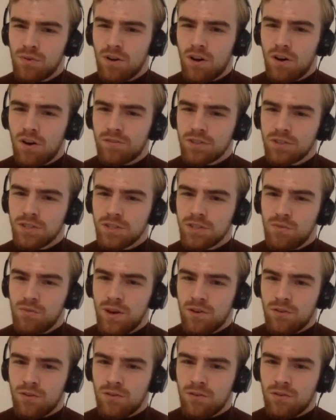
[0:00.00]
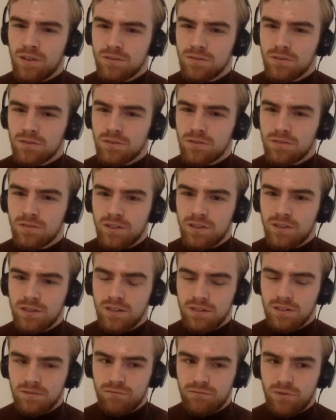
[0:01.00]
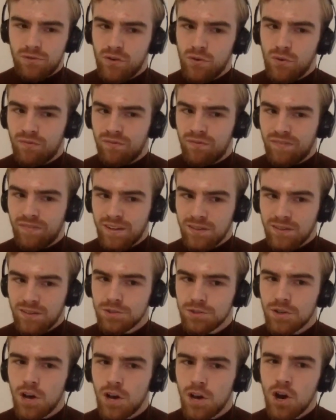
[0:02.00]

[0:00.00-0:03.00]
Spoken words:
Obviously, you went over sort of reviewing films.